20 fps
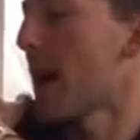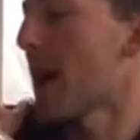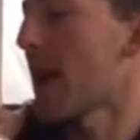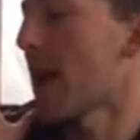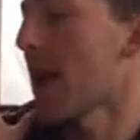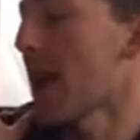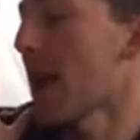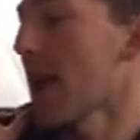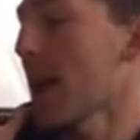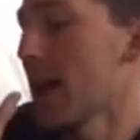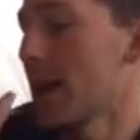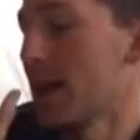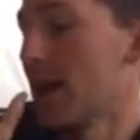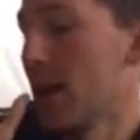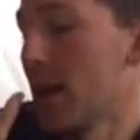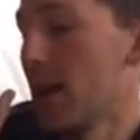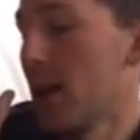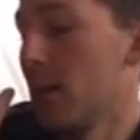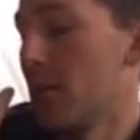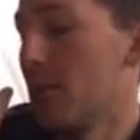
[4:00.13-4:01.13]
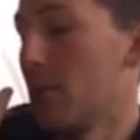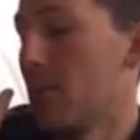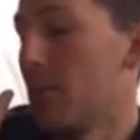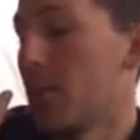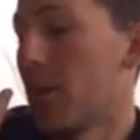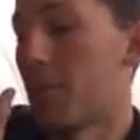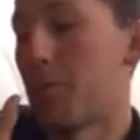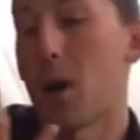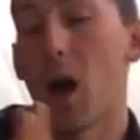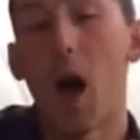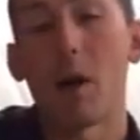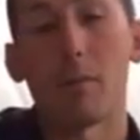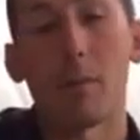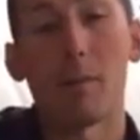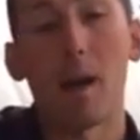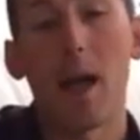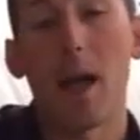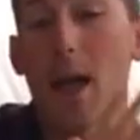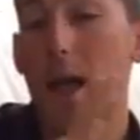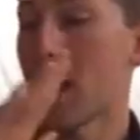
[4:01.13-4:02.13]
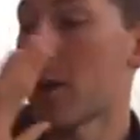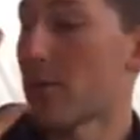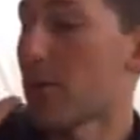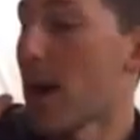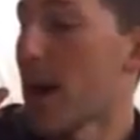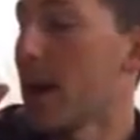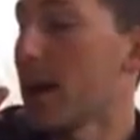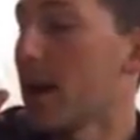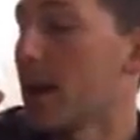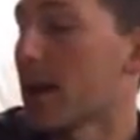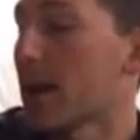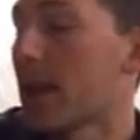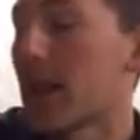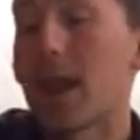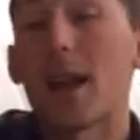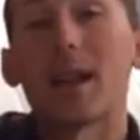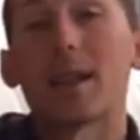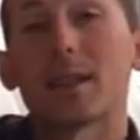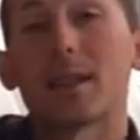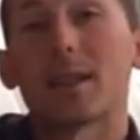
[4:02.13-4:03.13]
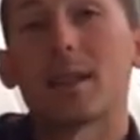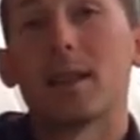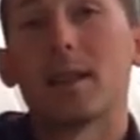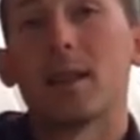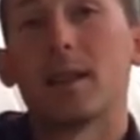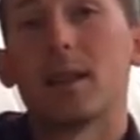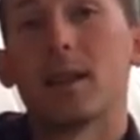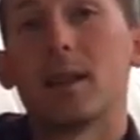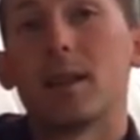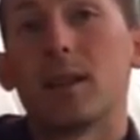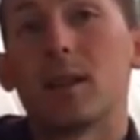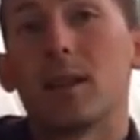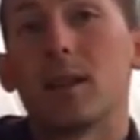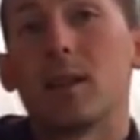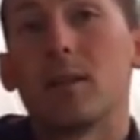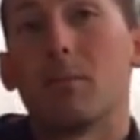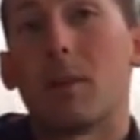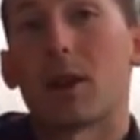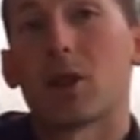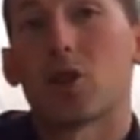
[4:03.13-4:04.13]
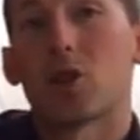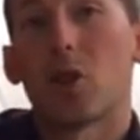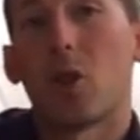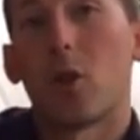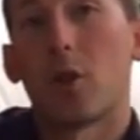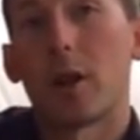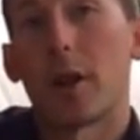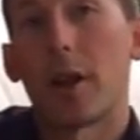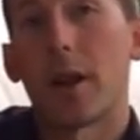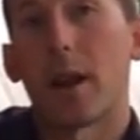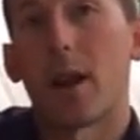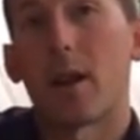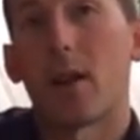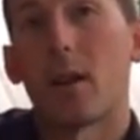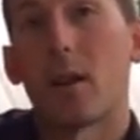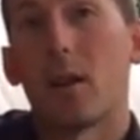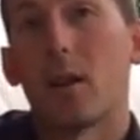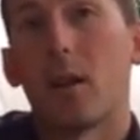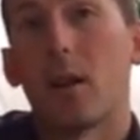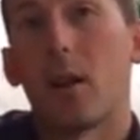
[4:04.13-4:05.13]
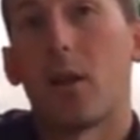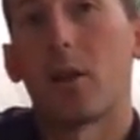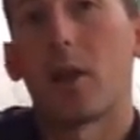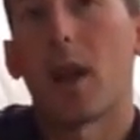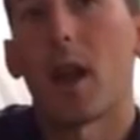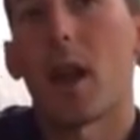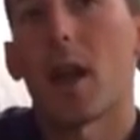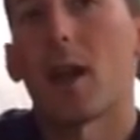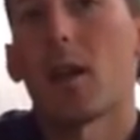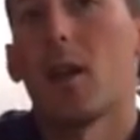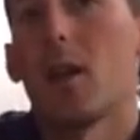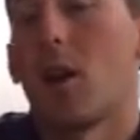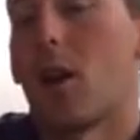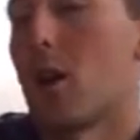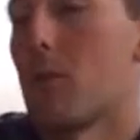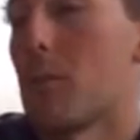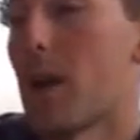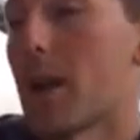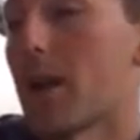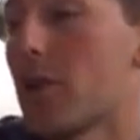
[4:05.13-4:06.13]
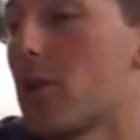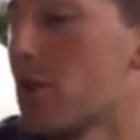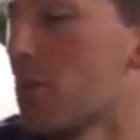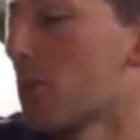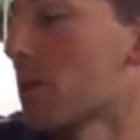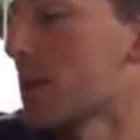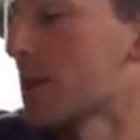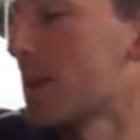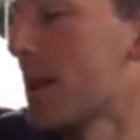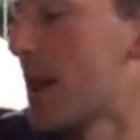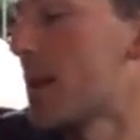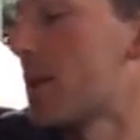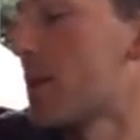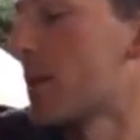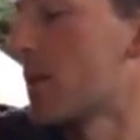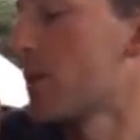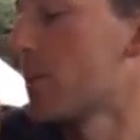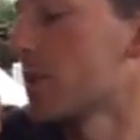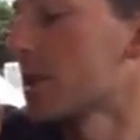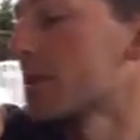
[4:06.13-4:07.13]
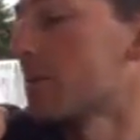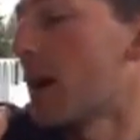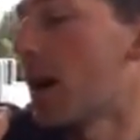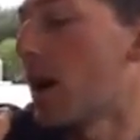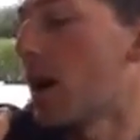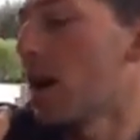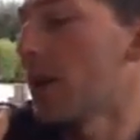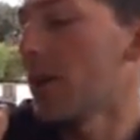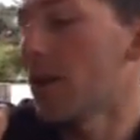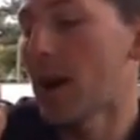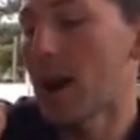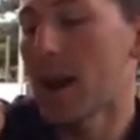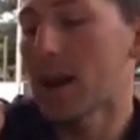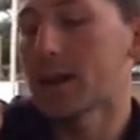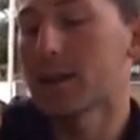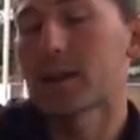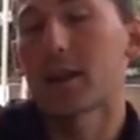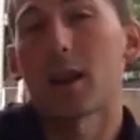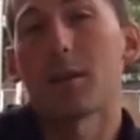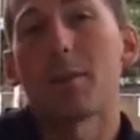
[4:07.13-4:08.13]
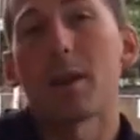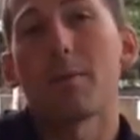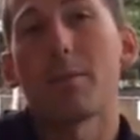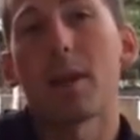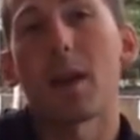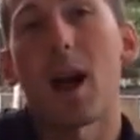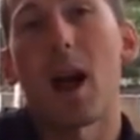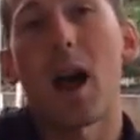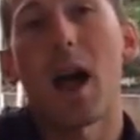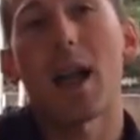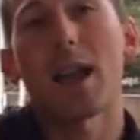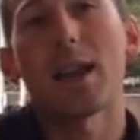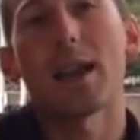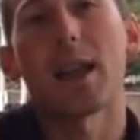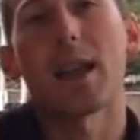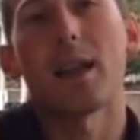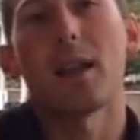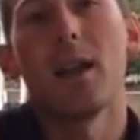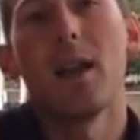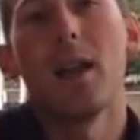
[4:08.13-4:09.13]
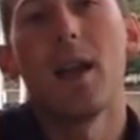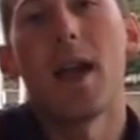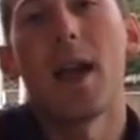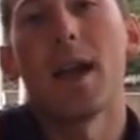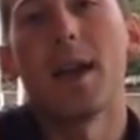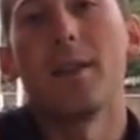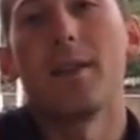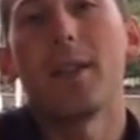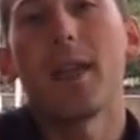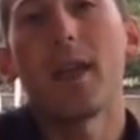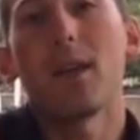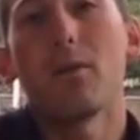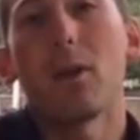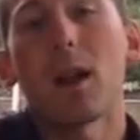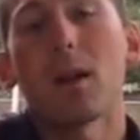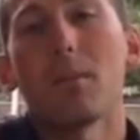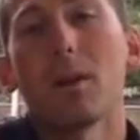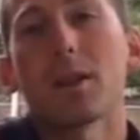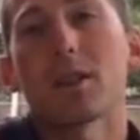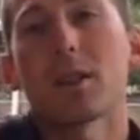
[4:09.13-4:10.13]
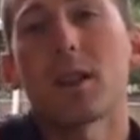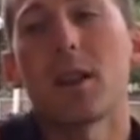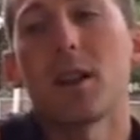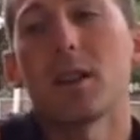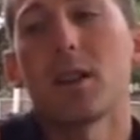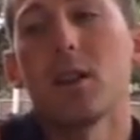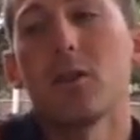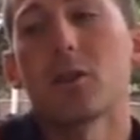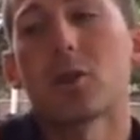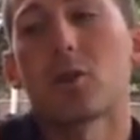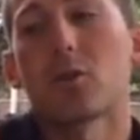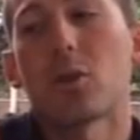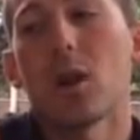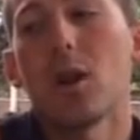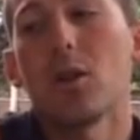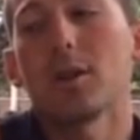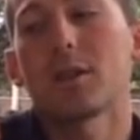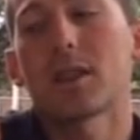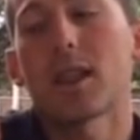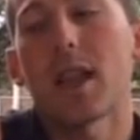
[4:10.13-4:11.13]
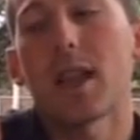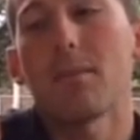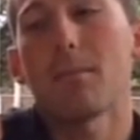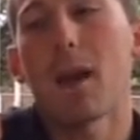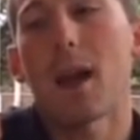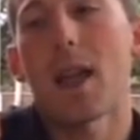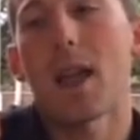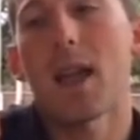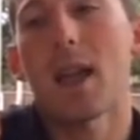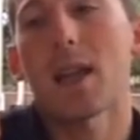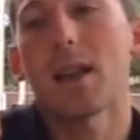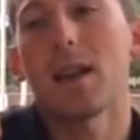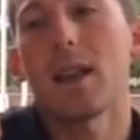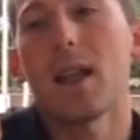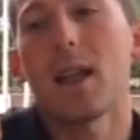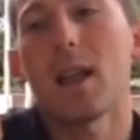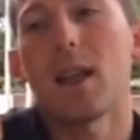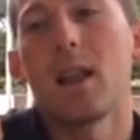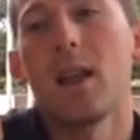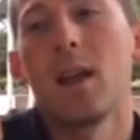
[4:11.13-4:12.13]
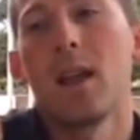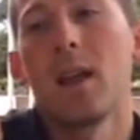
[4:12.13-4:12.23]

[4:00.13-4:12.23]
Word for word: hand, the palm of my hand right against my shoulder here, okay, or my humerus, the head of a humerus. My other hand is gonna be behind it, and then what I'm just gonna do is rotate my hand in